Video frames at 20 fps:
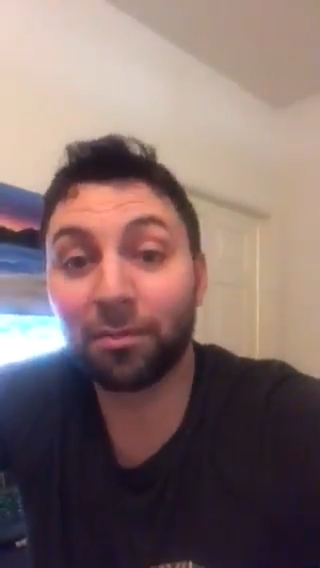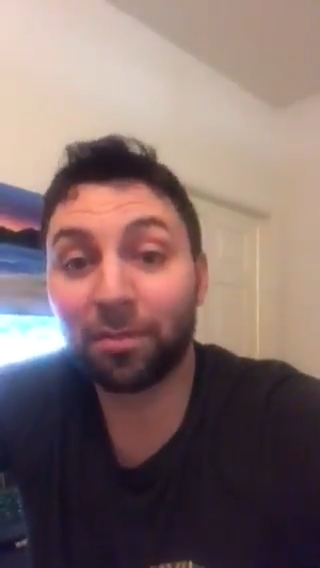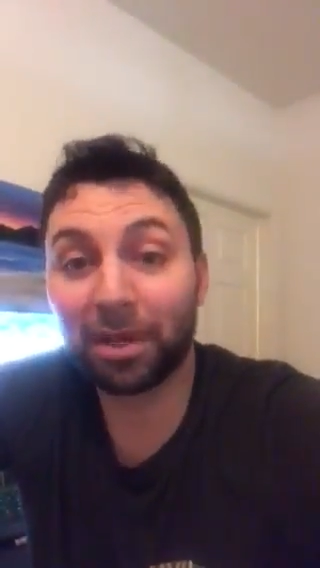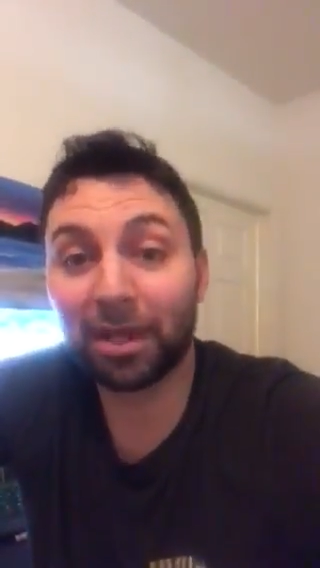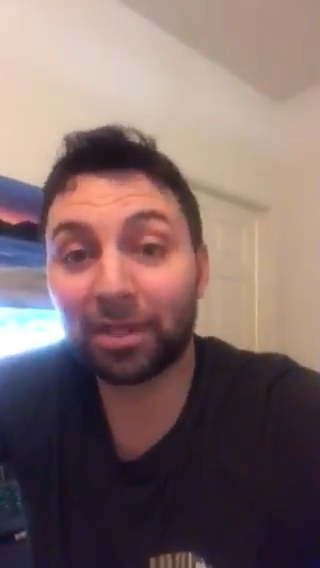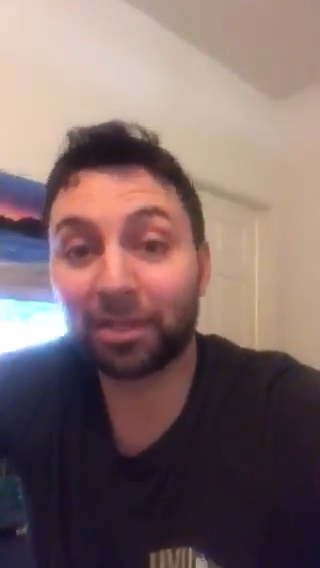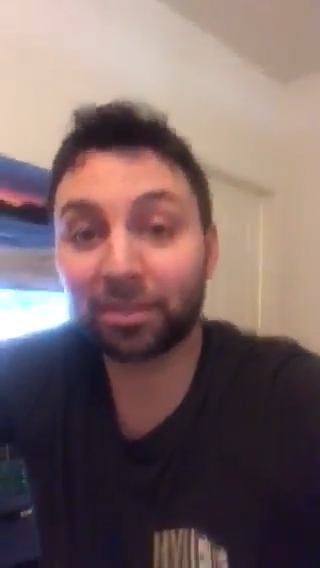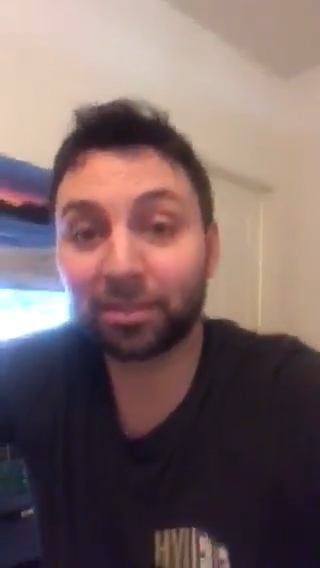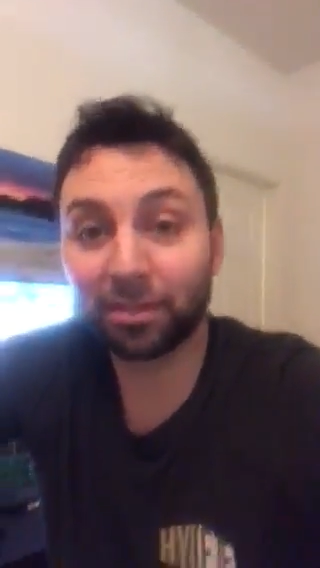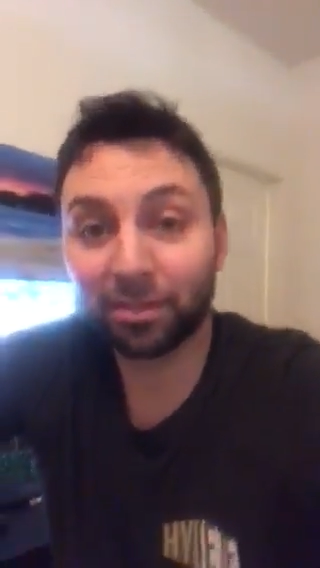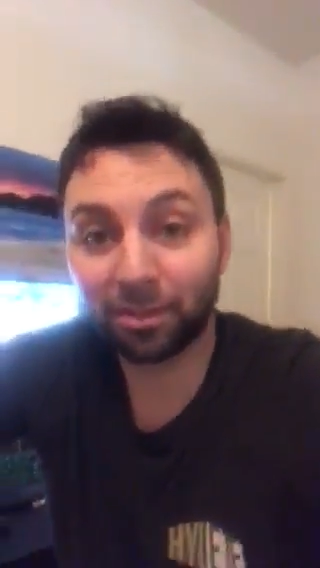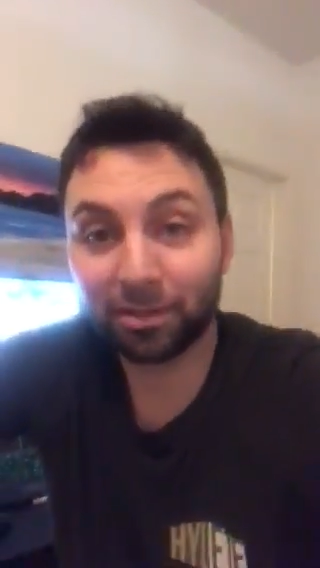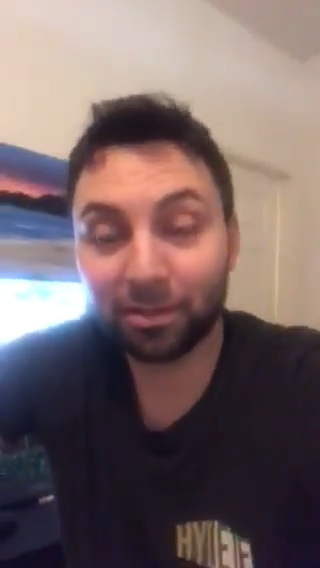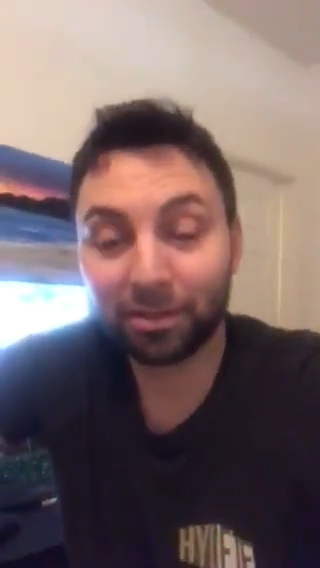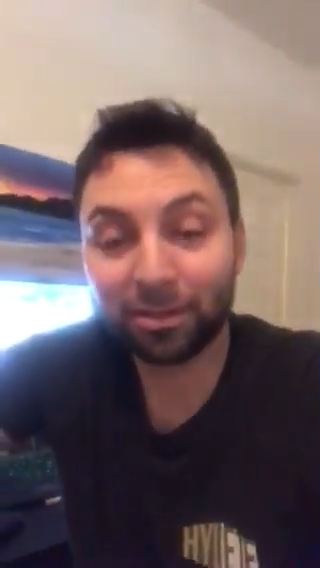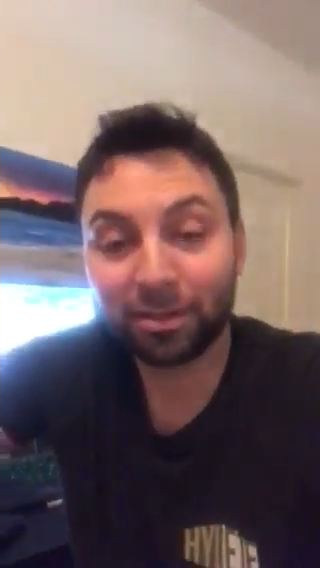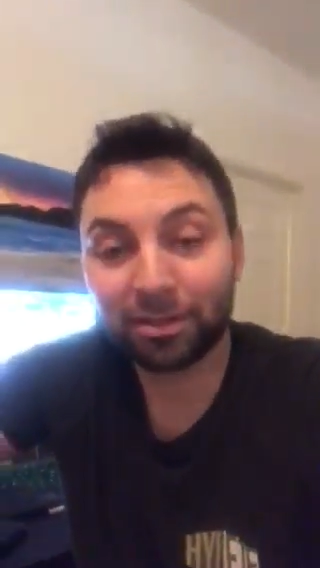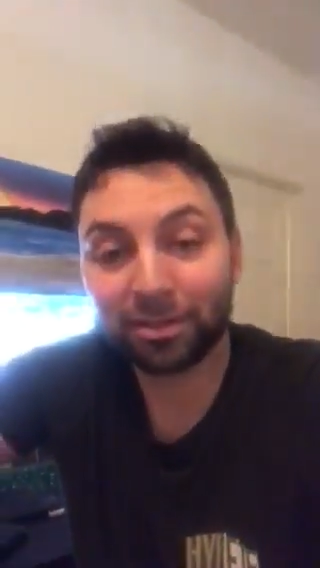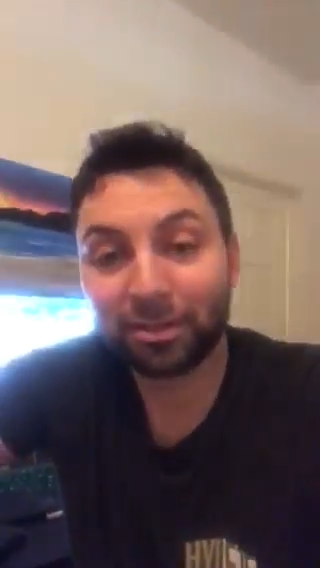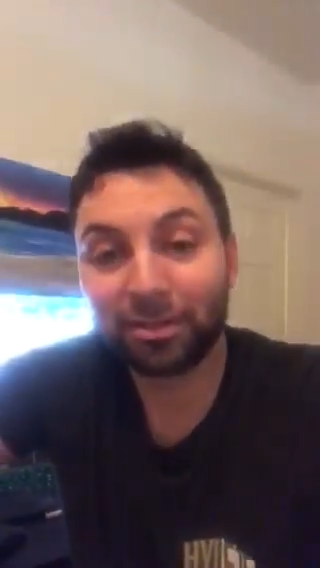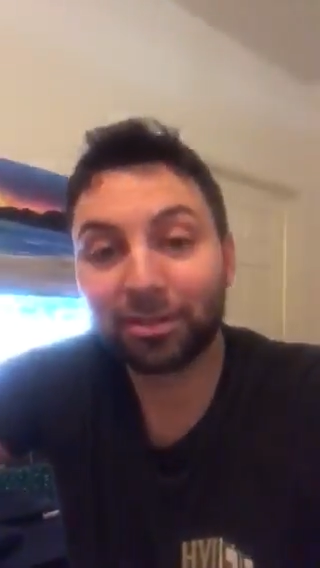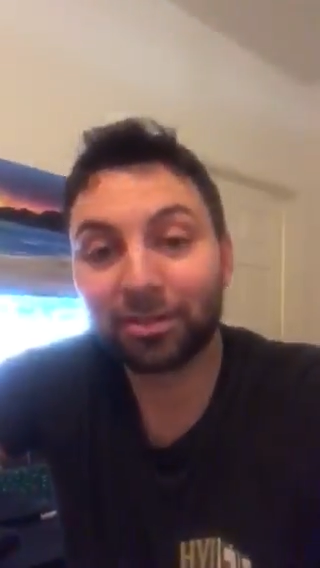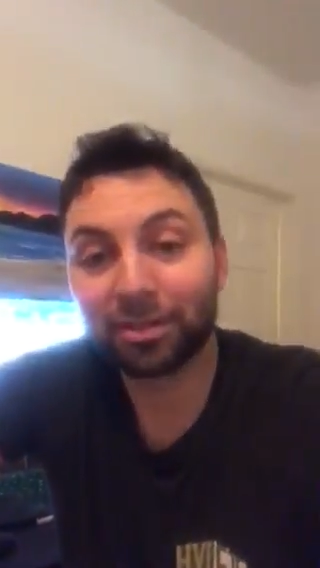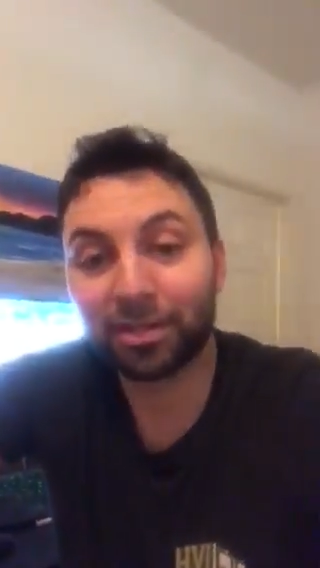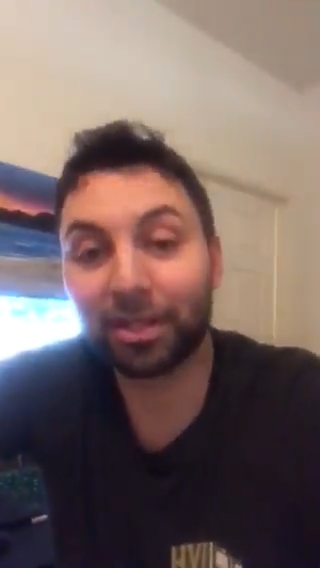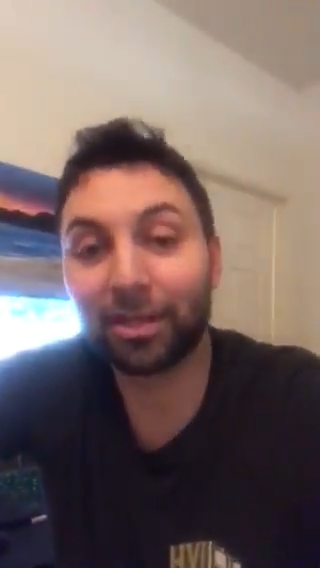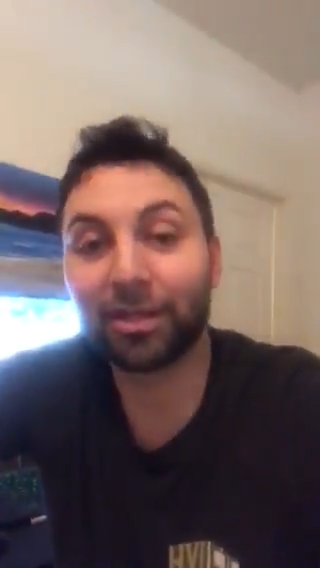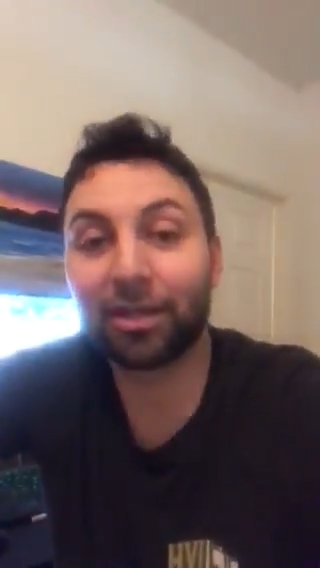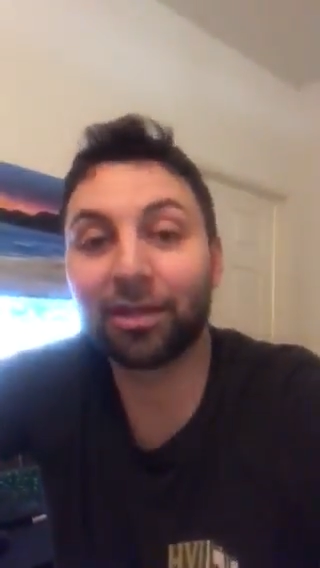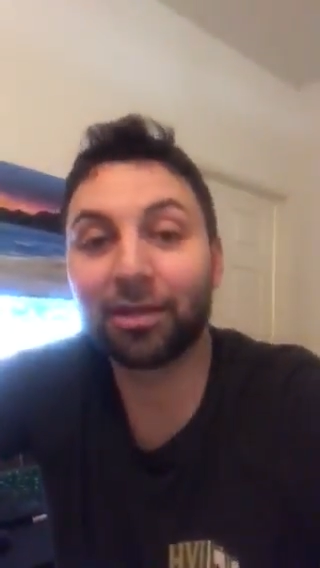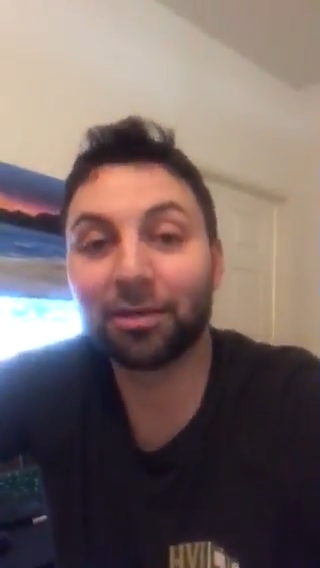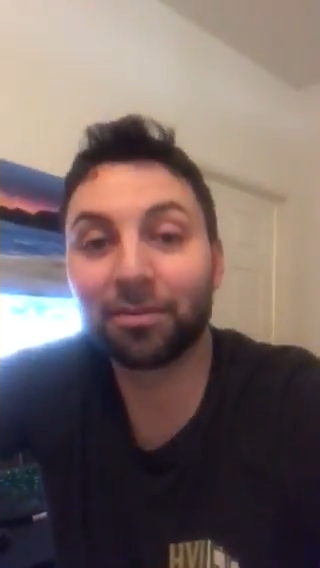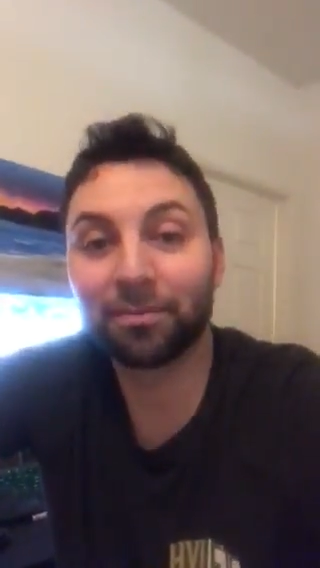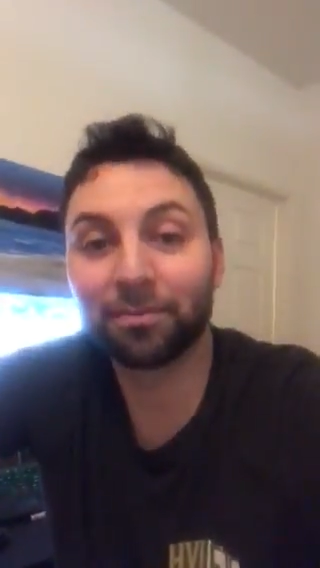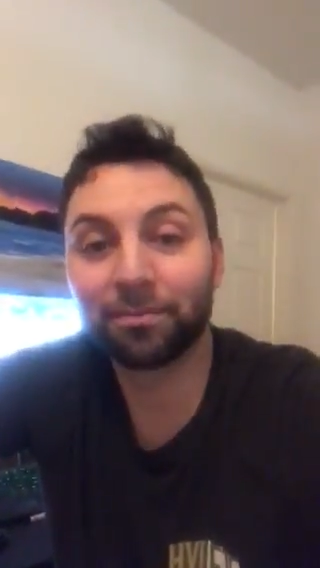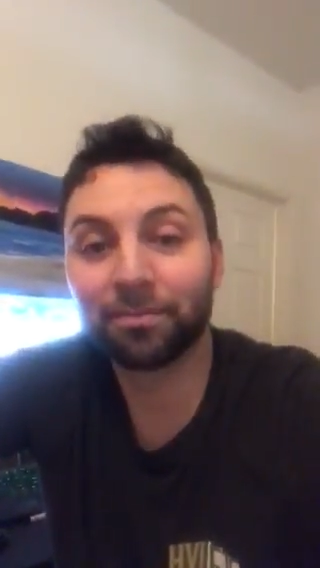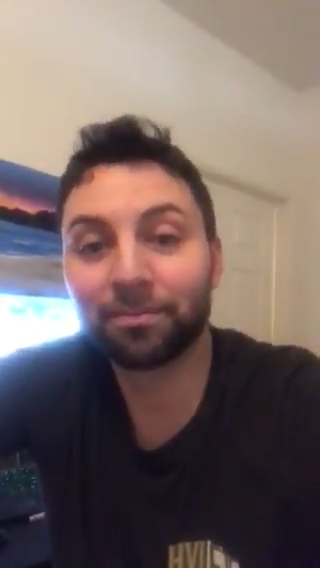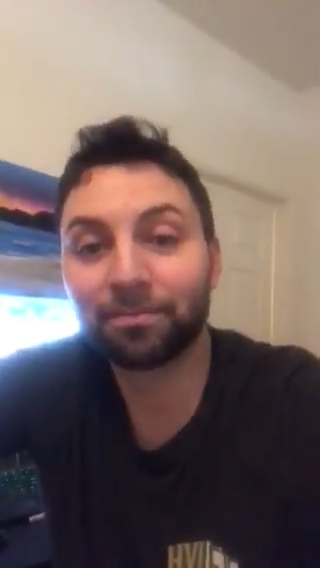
best. Take care.